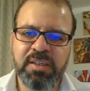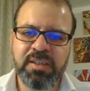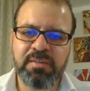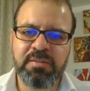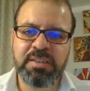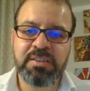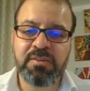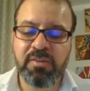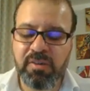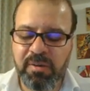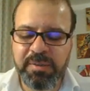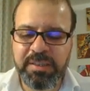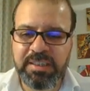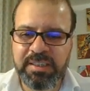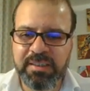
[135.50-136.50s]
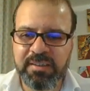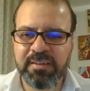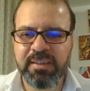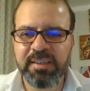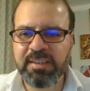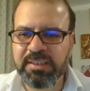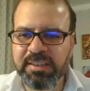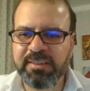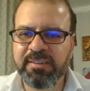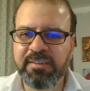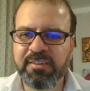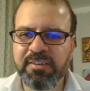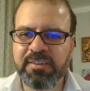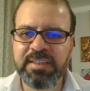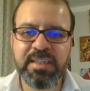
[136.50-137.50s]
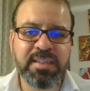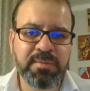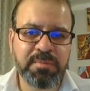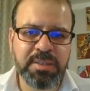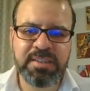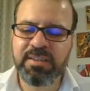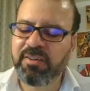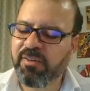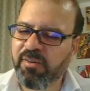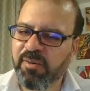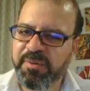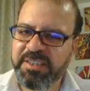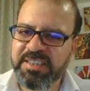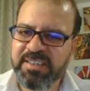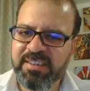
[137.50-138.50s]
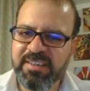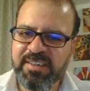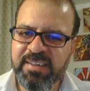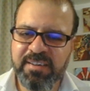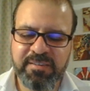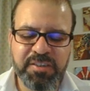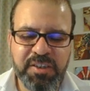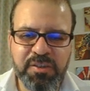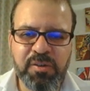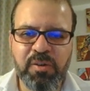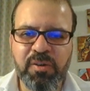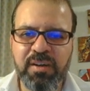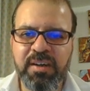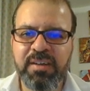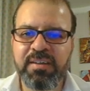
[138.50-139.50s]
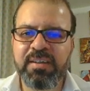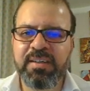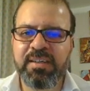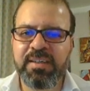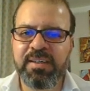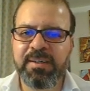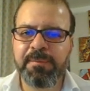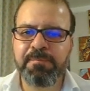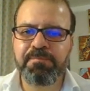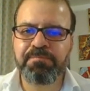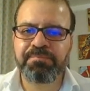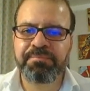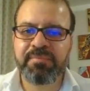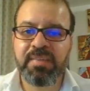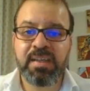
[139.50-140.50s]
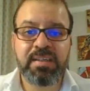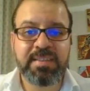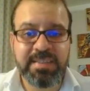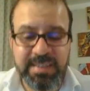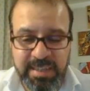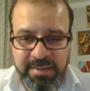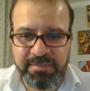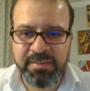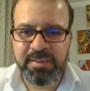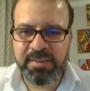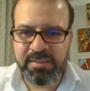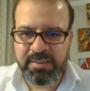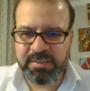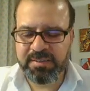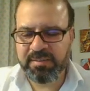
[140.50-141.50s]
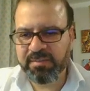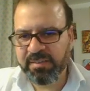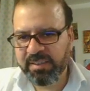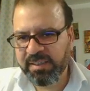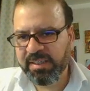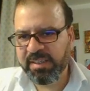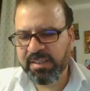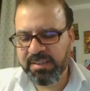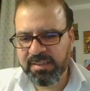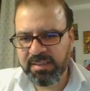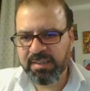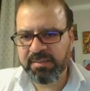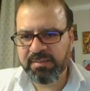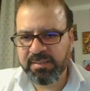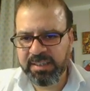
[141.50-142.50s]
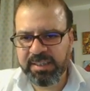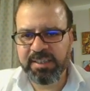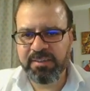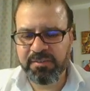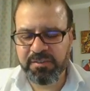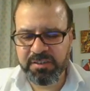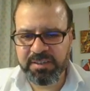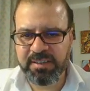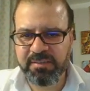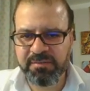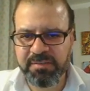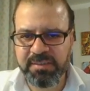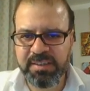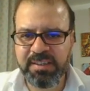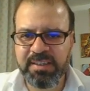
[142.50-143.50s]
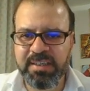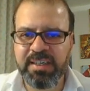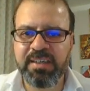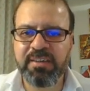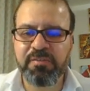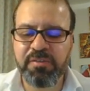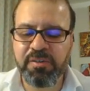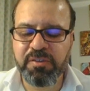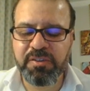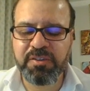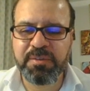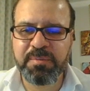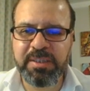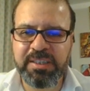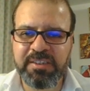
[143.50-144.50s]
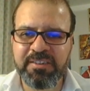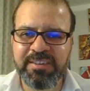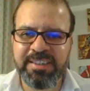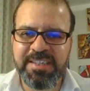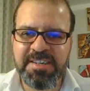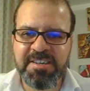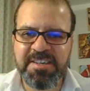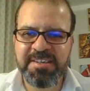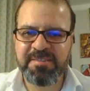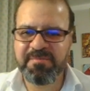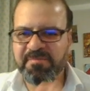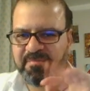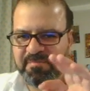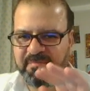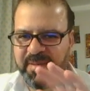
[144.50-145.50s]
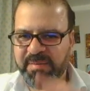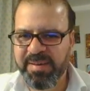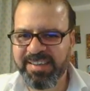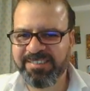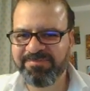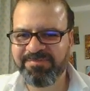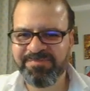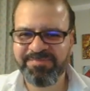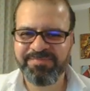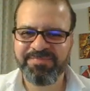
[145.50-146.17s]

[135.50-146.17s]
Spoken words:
once you comment here and share your sentiments and comments. I wish you all a safe rest of the day, and take care of yourself. I look forward to speak to you again. Bye bye.